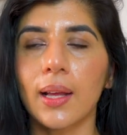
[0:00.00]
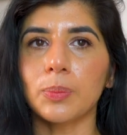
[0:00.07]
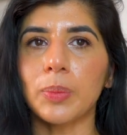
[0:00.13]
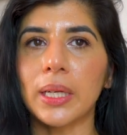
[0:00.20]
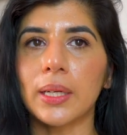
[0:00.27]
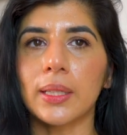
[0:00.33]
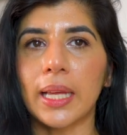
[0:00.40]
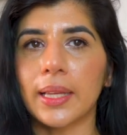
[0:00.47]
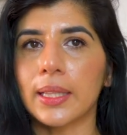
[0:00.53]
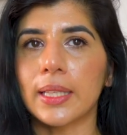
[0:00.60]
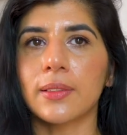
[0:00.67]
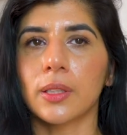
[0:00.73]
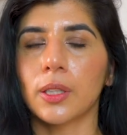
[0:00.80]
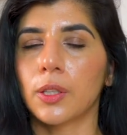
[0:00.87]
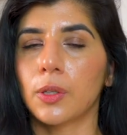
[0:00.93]
But like,
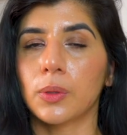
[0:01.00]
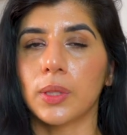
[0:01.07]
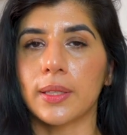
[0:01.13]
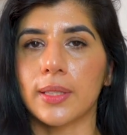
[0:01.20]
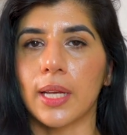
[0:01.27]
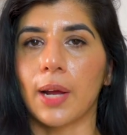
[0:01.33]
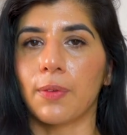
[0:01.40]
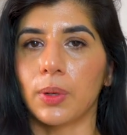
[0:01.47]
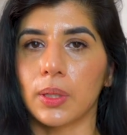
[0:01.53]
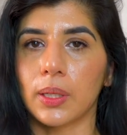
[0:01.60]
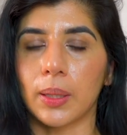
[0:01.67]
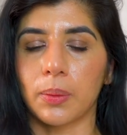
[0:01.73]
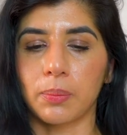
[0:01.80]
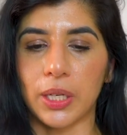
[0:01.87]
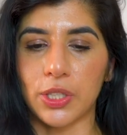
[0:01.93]
these are the two things that I would
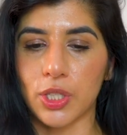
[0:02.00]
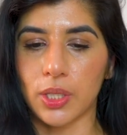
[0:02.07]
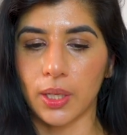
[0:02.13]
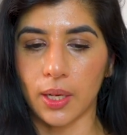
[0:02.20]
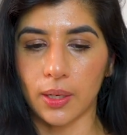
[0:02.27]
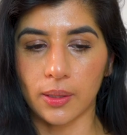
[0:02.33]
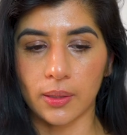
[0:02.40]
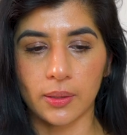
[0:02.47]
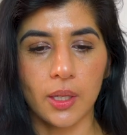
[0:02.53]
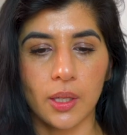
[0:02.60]
like mention here.